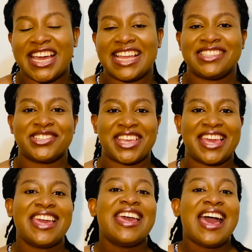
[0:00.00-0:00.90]
guys.
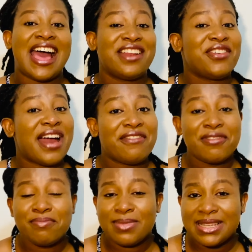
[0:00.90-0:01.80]
Okay, and you
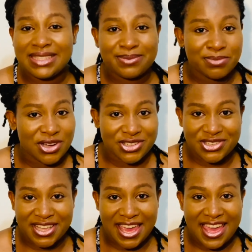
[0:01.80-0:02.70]
haven't missed much.
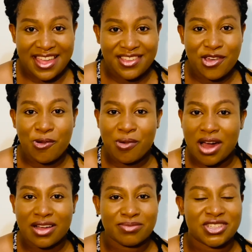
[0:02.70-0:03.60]
Okay, you're
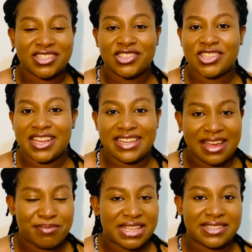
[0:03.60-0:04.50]
welcome. Just join the
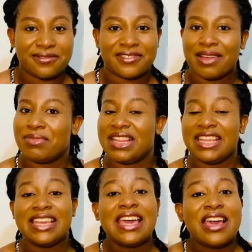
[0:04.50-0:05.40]
amazing
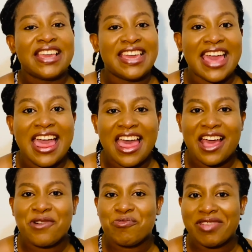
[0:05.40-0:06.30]
family.
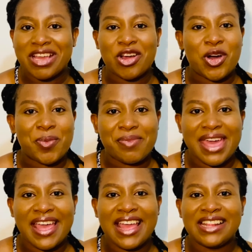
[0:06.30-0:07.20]
Here we
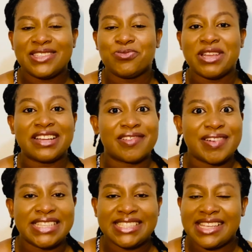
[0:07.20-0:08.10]
comment, we
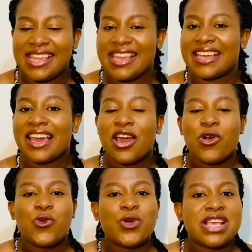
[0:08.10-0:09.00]
critique,
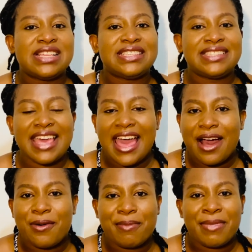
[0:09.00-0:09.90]
we say
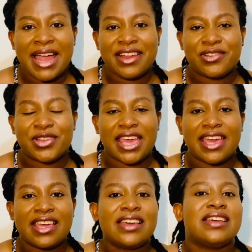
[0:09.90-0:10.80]
our mind.
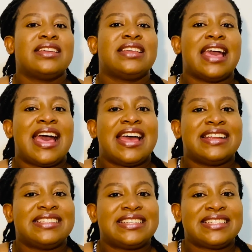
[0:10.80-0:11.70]
Okay,
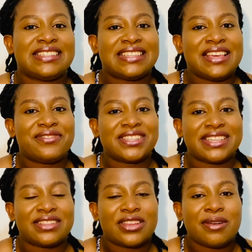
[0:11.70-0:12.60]
and give us
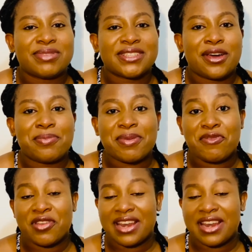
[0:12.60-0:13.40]
a thumbs up if you